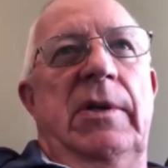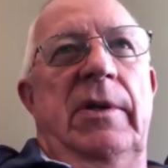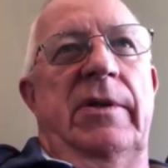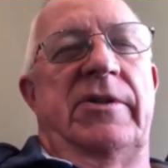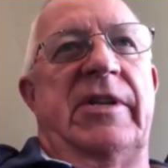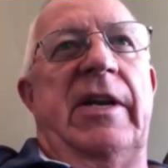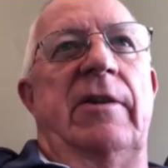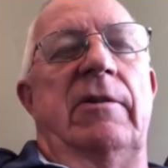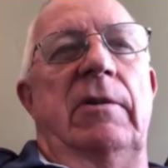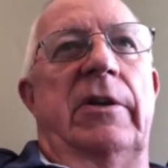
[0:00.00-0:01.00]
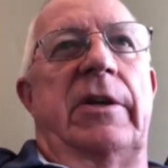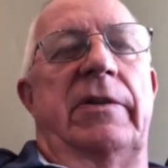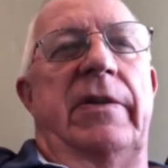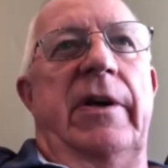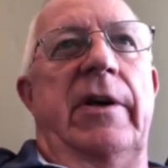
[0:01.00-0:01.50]
the Senate will look
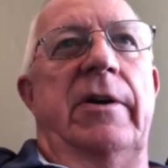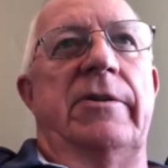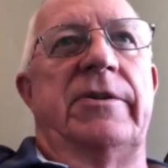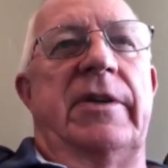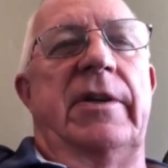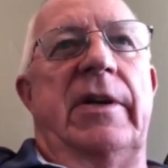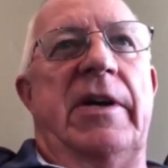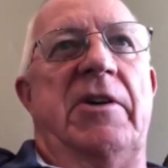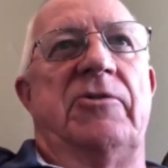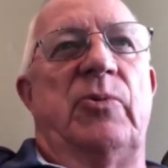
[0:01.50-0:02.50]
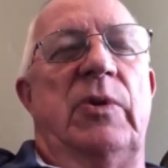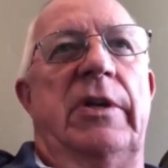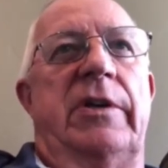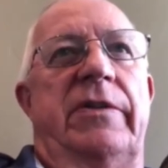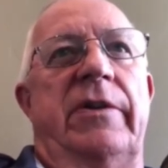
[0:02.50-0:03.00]
at theirs and the House will
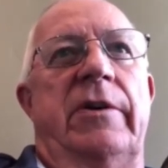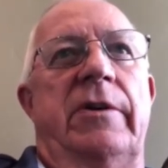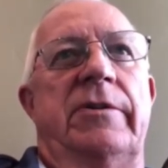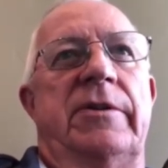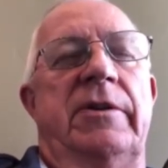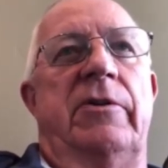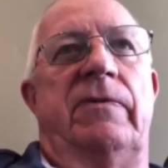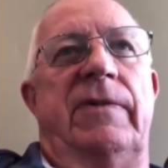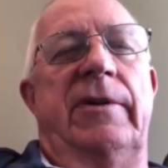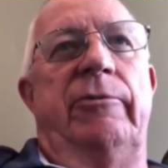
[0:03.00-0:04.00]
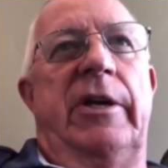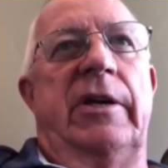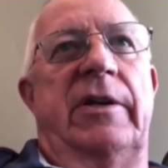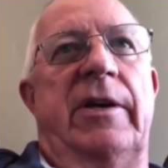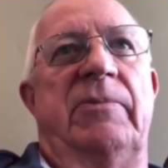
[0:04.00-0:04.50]
look at theirs, and hopefully we
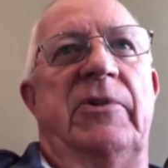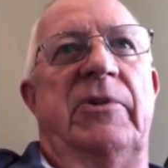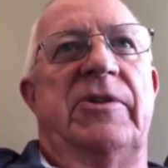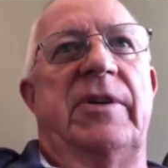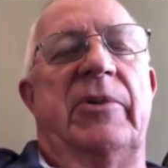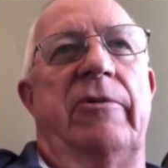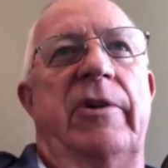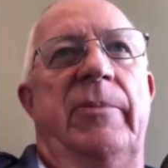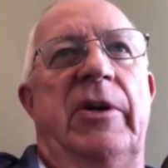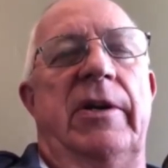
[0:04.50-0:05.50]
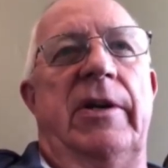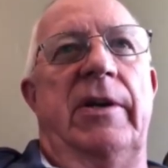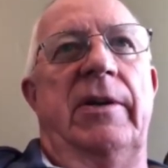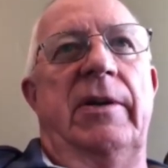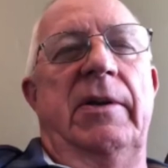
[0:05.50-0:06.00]
can come to some agreement
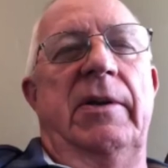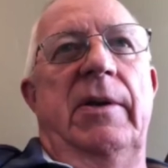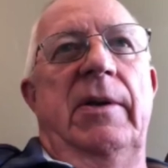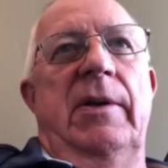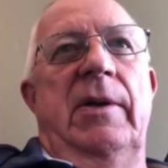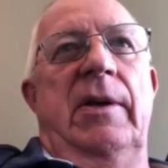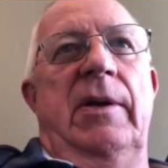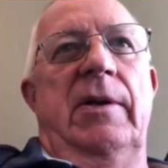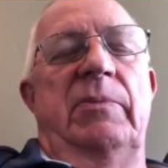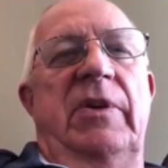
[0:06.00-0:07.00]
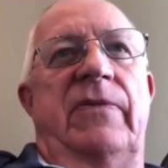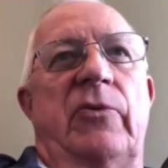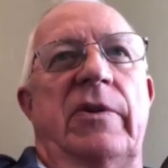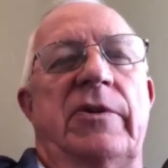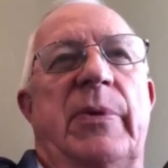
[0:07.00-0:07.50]
then uh,
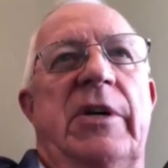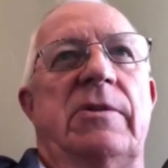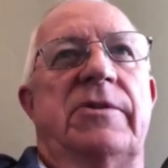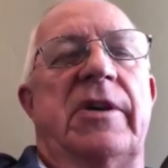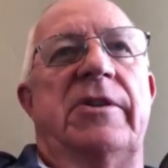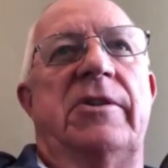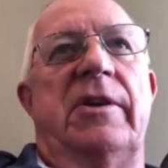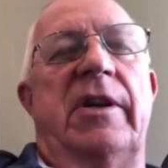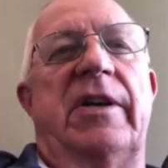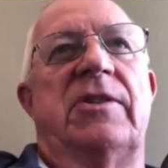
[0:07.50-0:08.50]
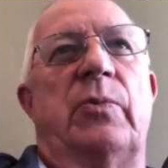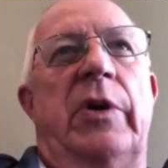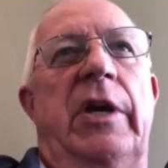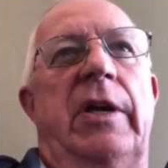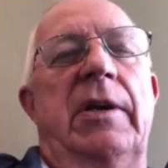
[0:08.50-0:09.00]
before the special session next
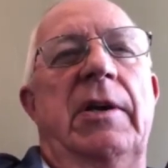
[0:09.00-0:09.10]
week.